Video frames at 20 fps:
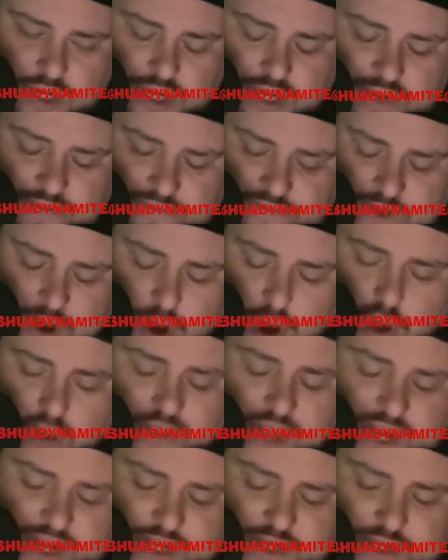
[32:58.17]
if all
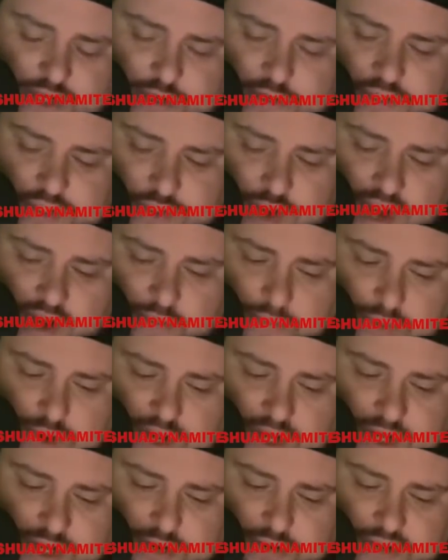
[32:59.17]
they can do is try to
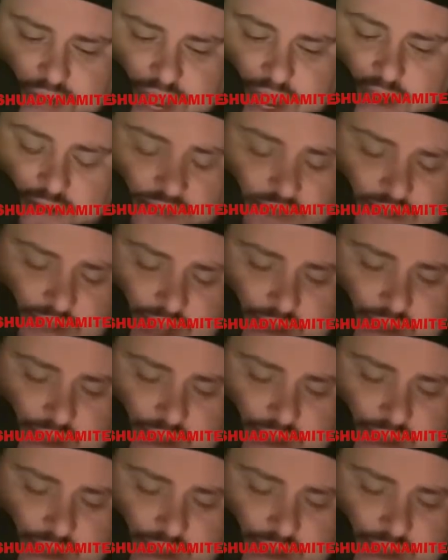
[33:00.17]
bring you down, then